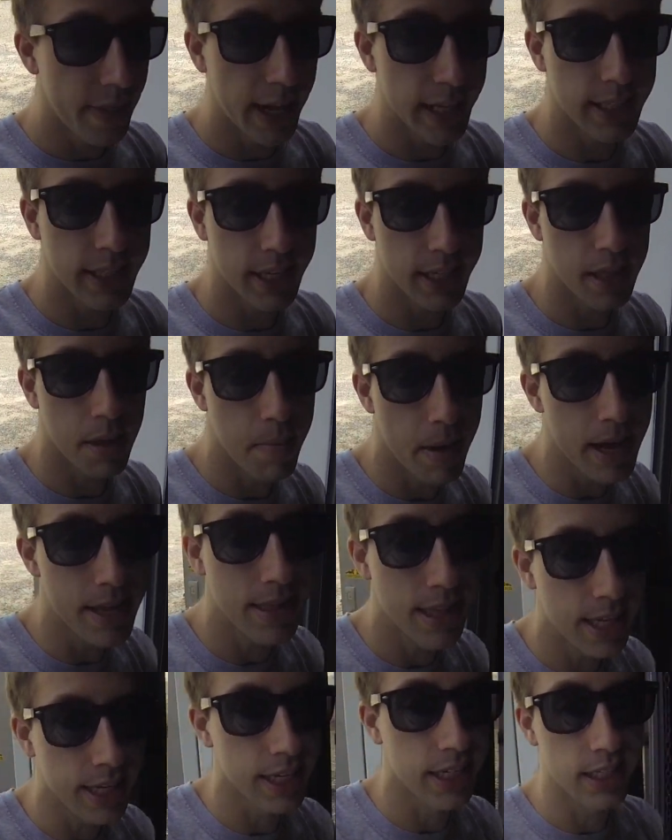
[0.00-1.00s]
That's like the main
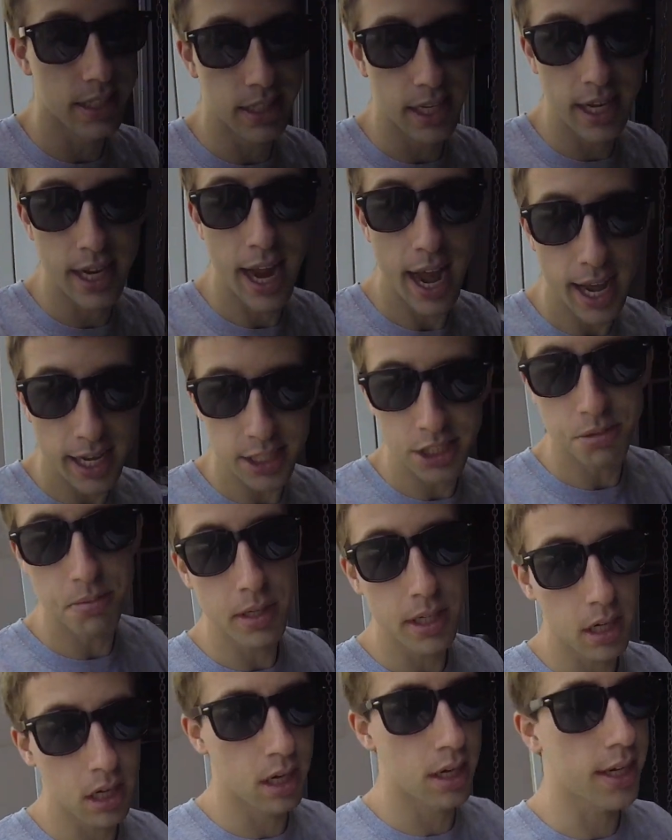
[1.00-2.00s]
thing. It is it has to
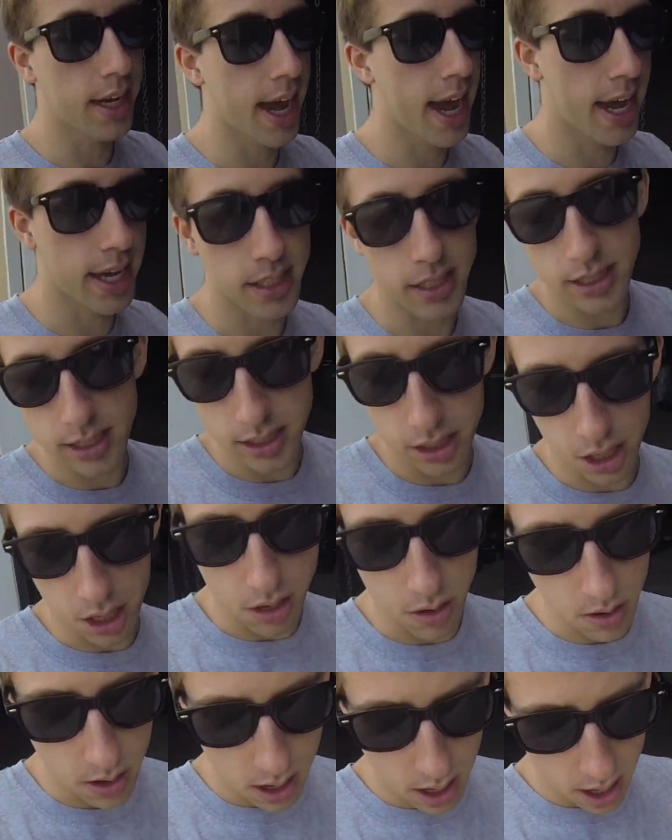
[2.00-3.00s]
be good on gas.
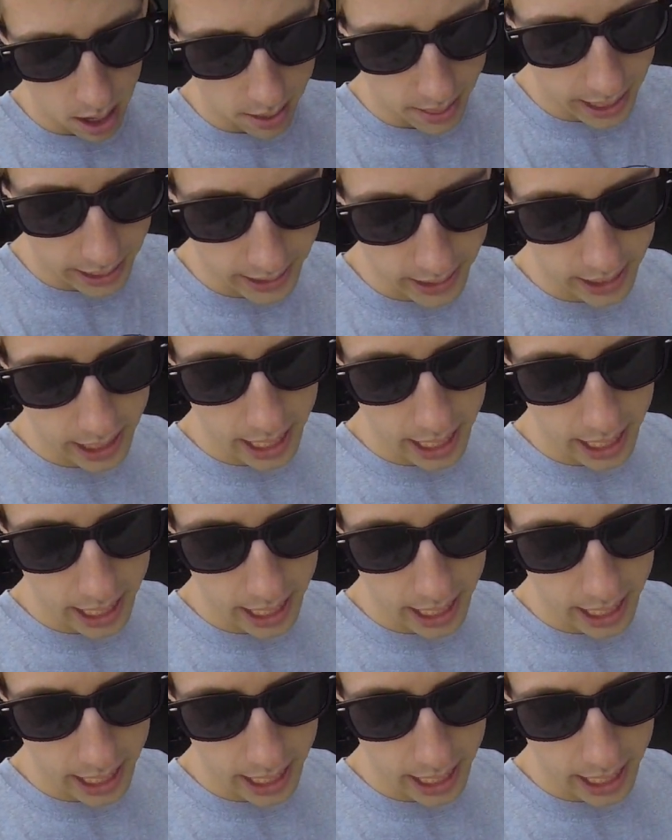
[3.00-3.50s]
So that's